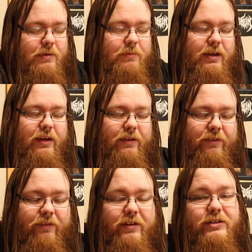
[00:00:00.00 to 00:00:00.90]

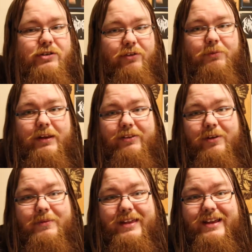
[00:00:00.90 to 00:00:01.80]
because trust me,
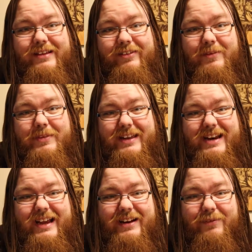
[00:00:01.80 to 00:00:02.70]
some of the
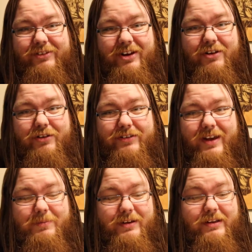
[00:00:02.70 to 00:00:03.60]
negative stereotyping